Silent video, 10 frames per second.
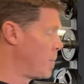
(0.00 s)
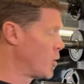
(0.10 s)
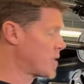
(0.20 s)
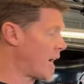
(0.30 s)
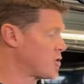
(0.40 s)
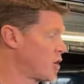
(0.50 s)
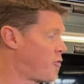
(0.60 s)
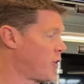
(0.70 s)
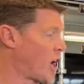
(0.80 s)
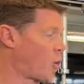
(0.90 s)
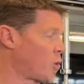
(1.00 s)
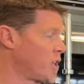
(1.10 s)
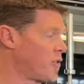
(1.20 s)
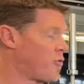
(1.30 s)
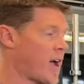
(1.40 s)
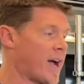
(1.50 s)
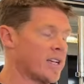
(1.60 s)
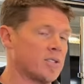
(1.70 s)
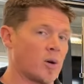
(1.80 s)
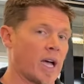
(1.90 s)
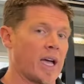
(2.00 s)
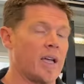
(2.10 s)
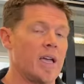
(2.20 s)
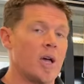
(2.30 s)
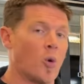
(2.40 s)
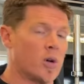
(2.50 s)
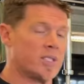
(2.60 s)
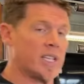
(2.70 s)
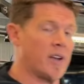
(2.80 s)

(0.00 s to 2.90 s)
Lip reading: most guys are gonna figure out really fast, okay, well, instead